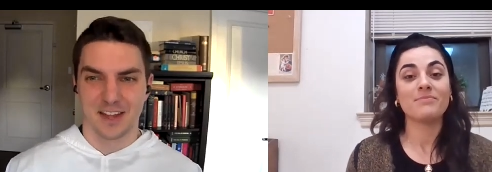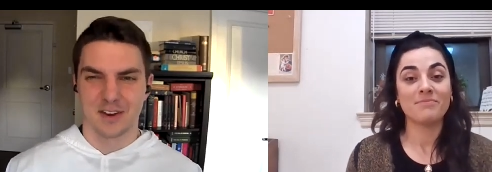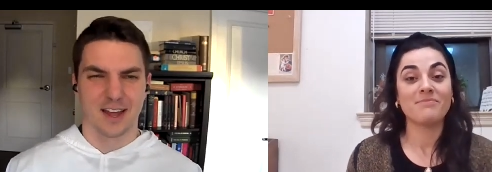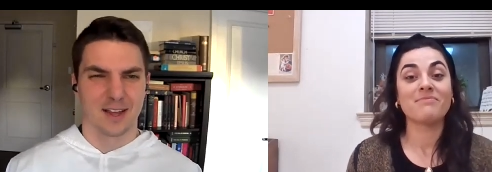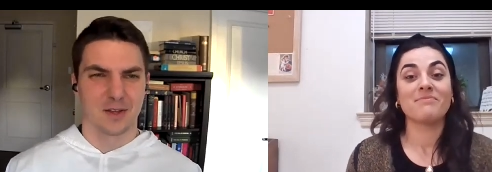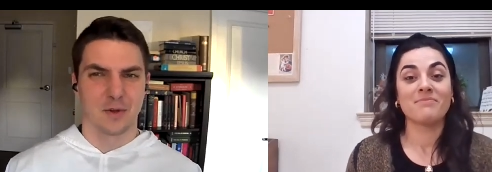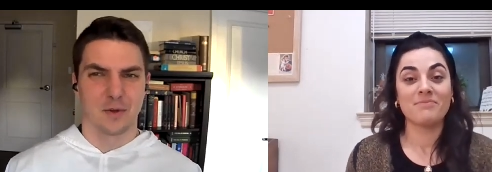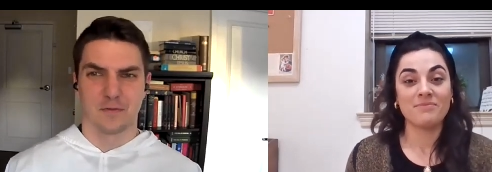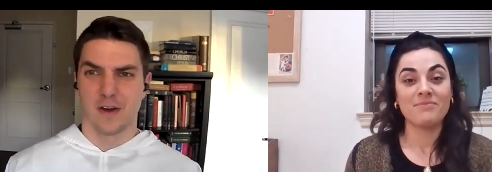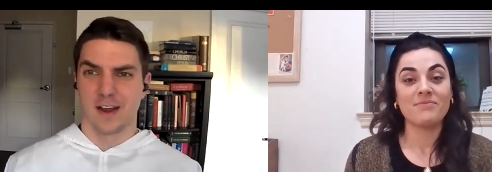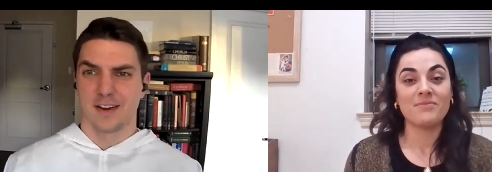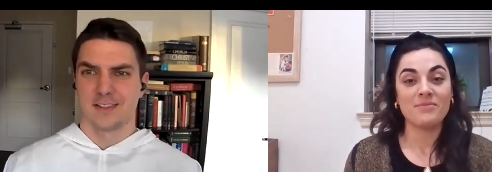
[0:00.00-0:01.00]
Speaker 1: and like
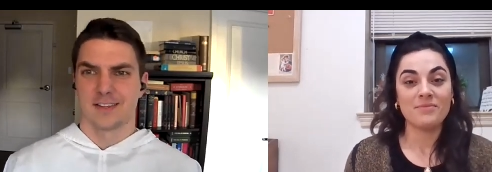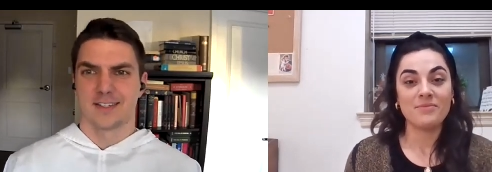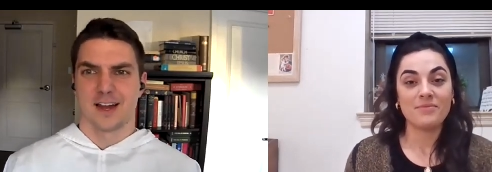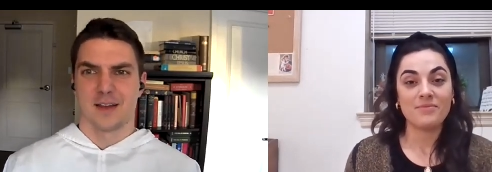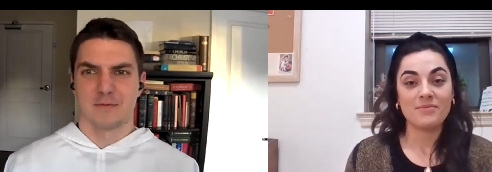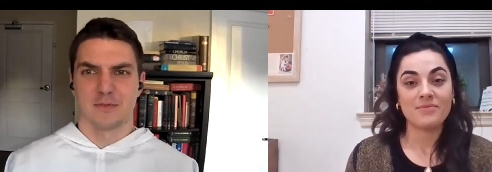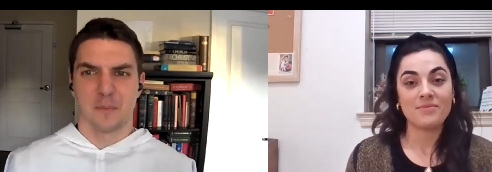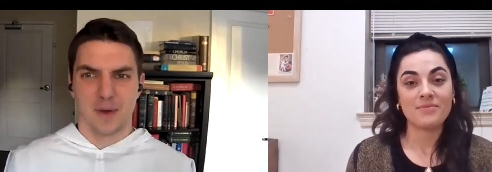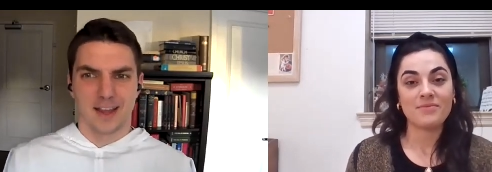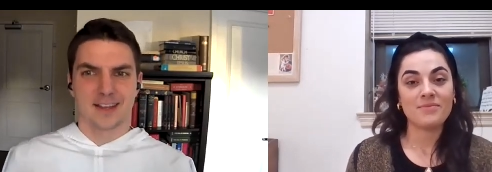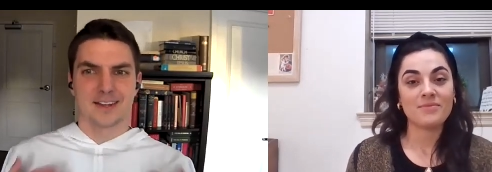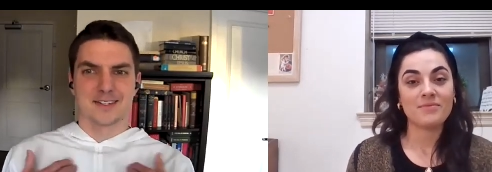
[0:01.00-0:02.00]
finding the time for
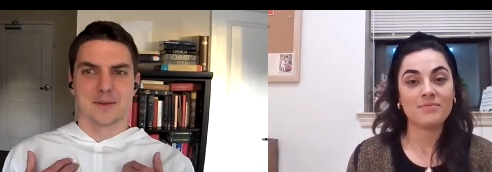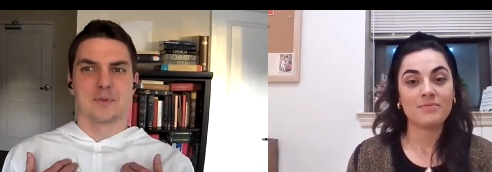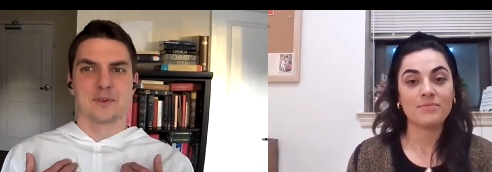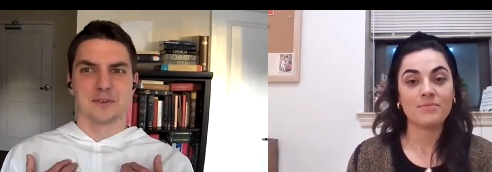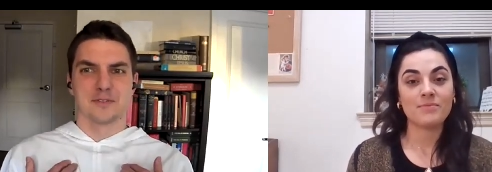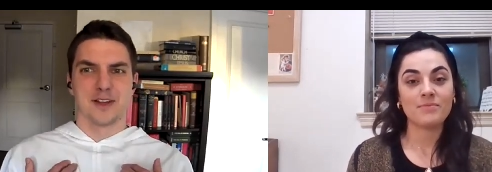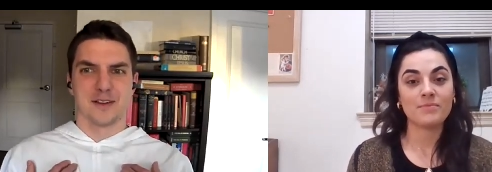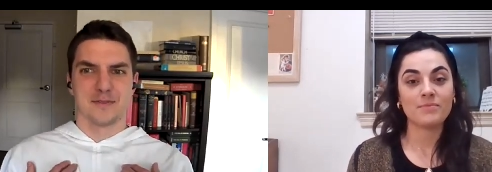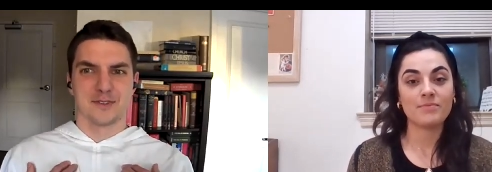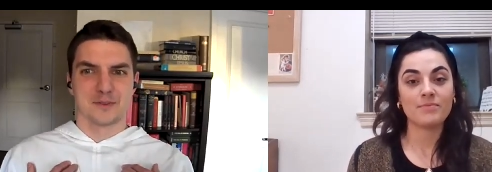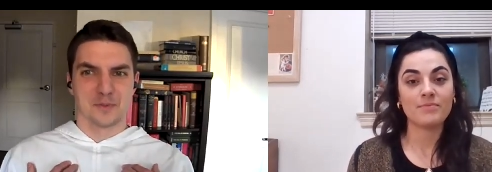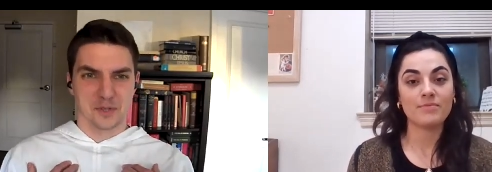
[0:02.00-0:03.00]
my contemplative
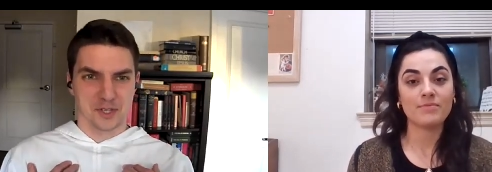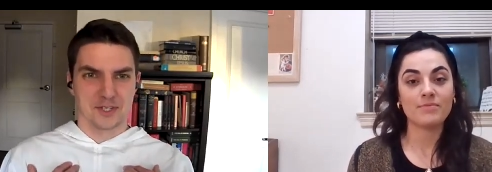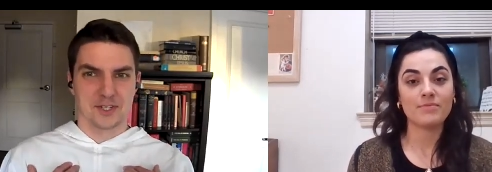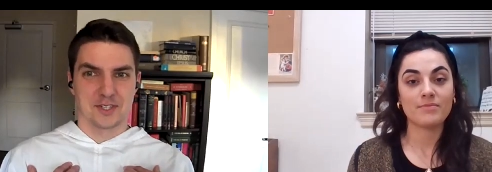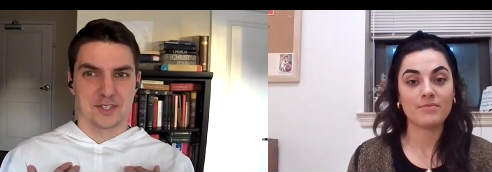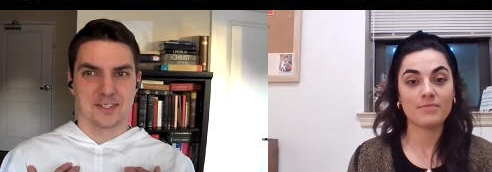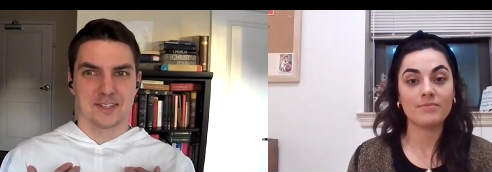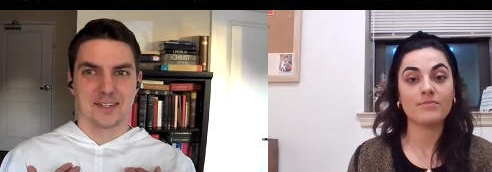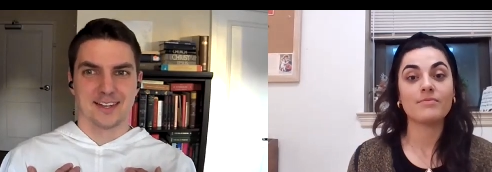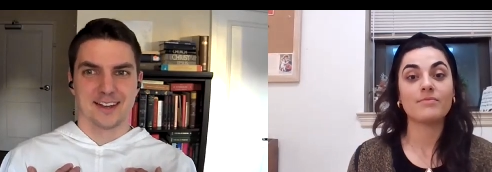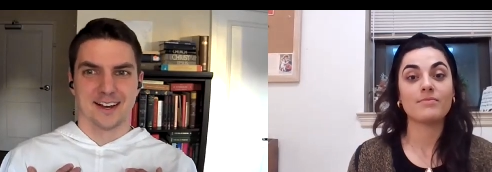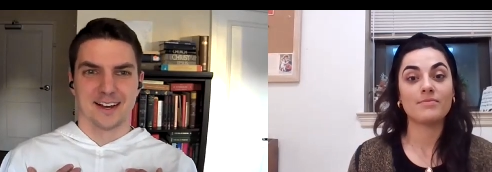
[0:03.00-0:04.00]
life as a religious
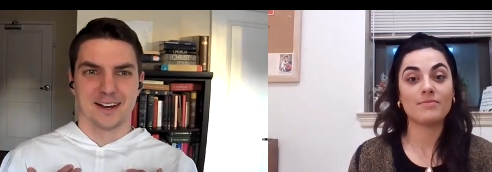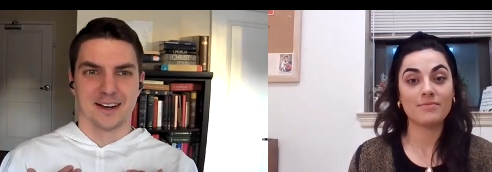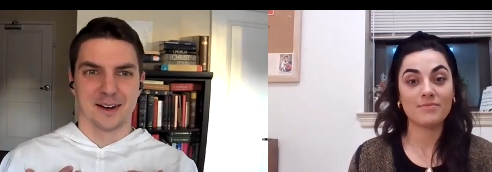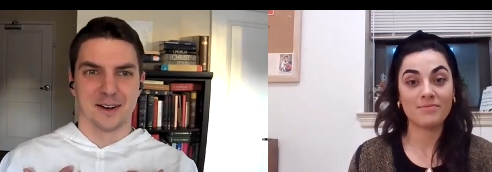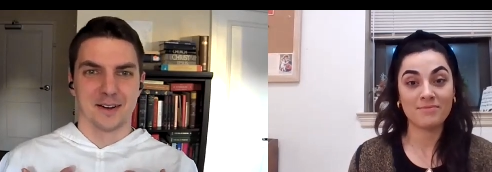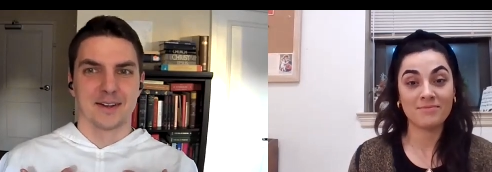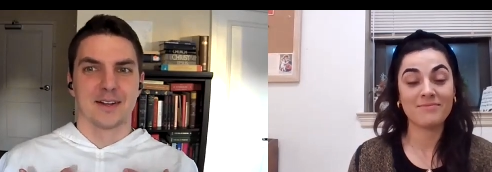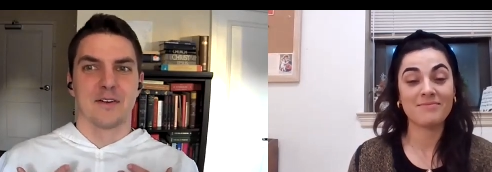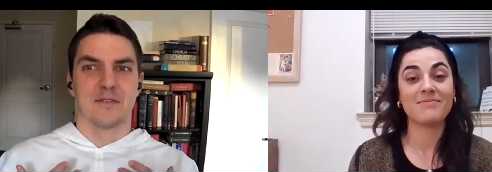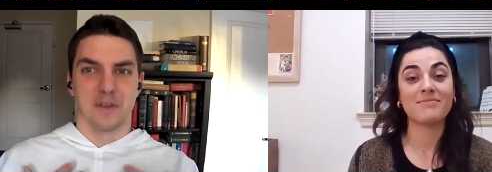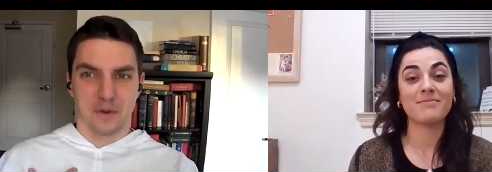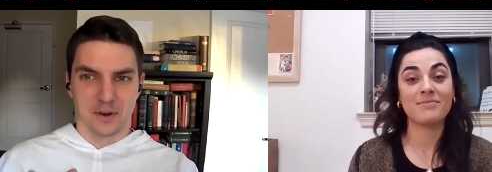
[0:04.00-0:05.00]
uh
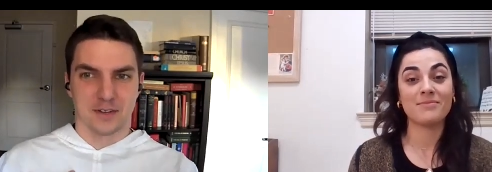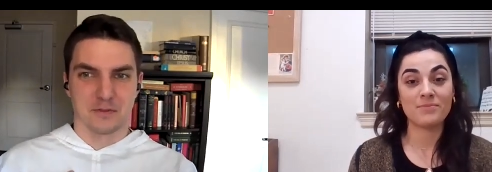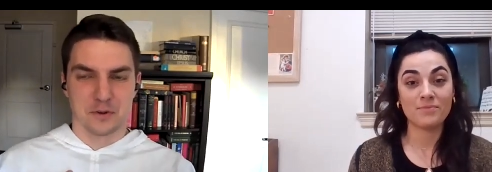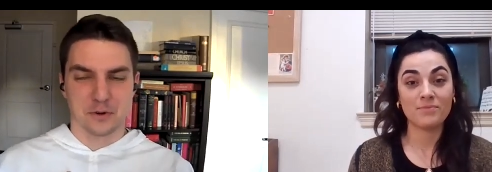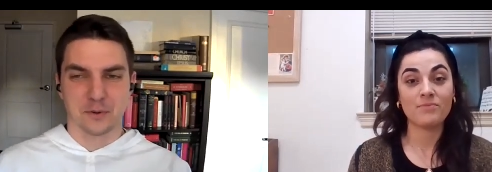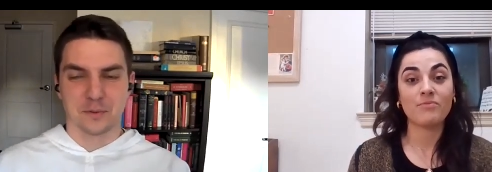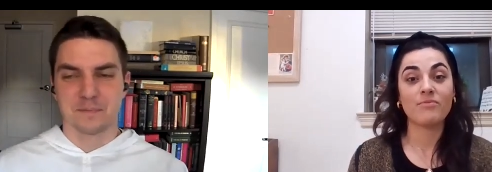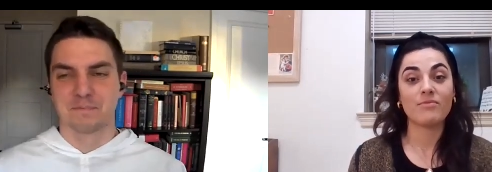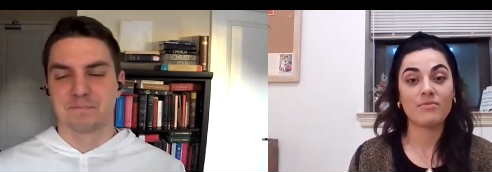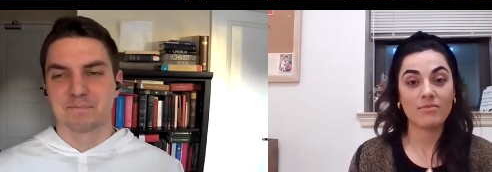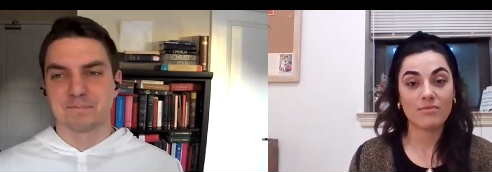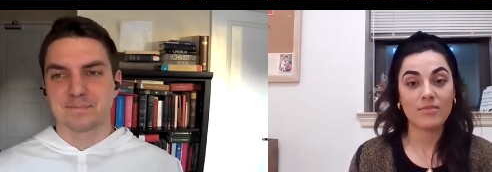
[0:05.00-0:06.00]
very difficult
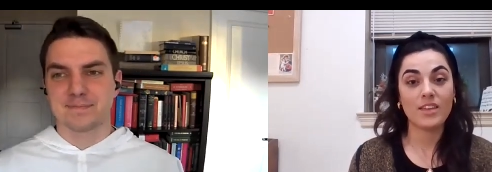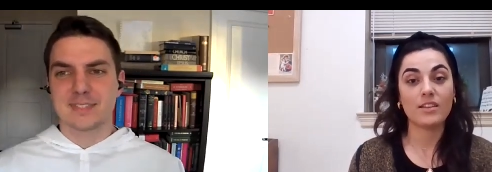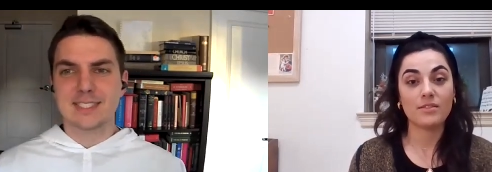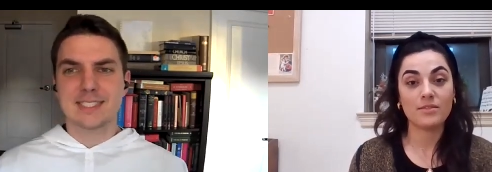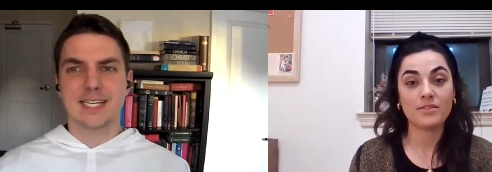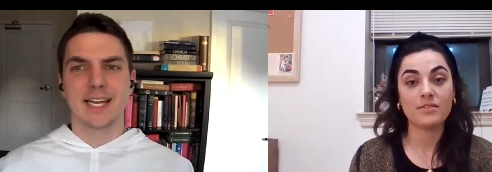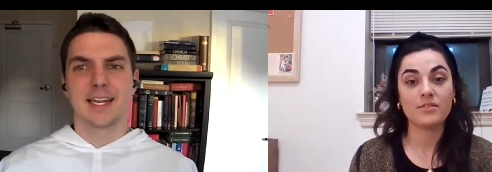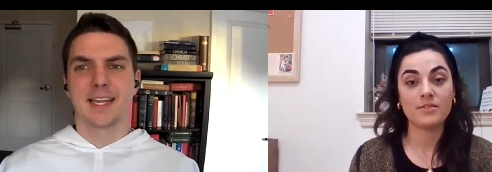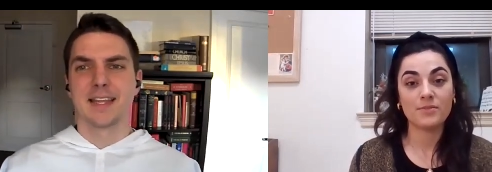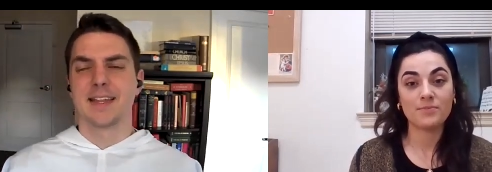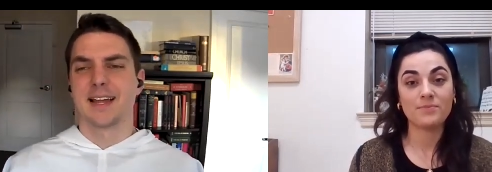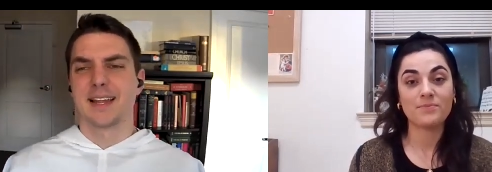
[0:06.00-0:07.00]
and
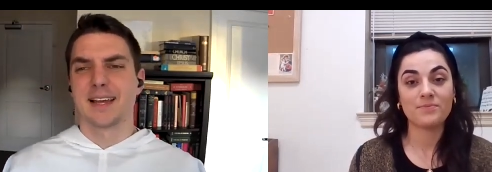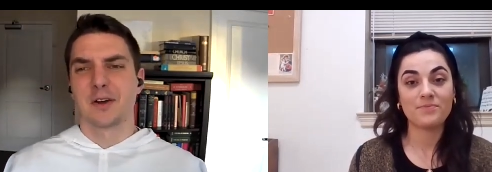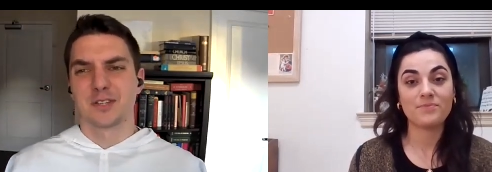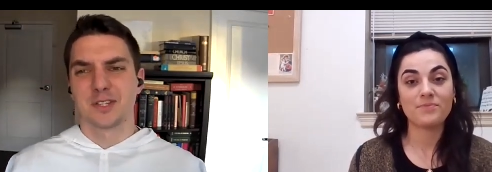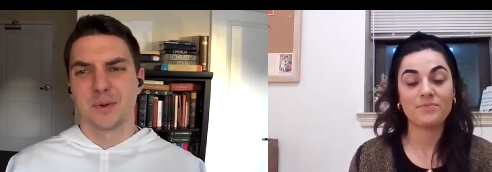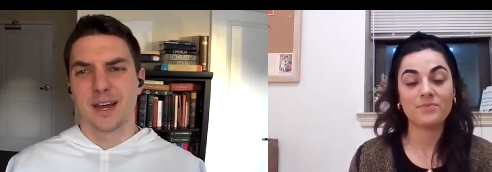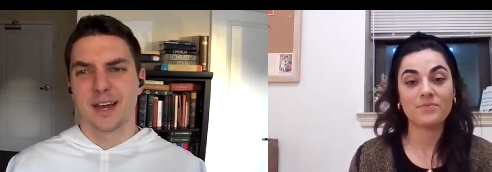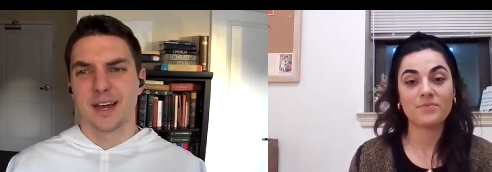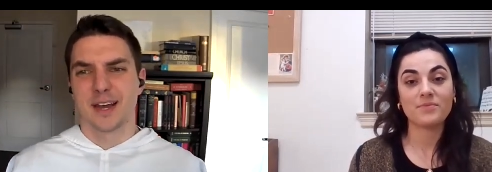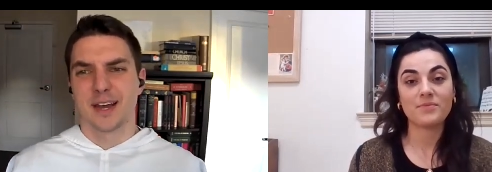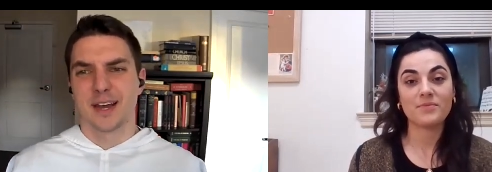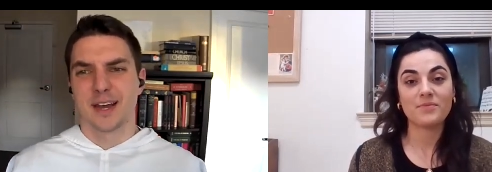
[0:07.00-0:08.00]
in that like i also had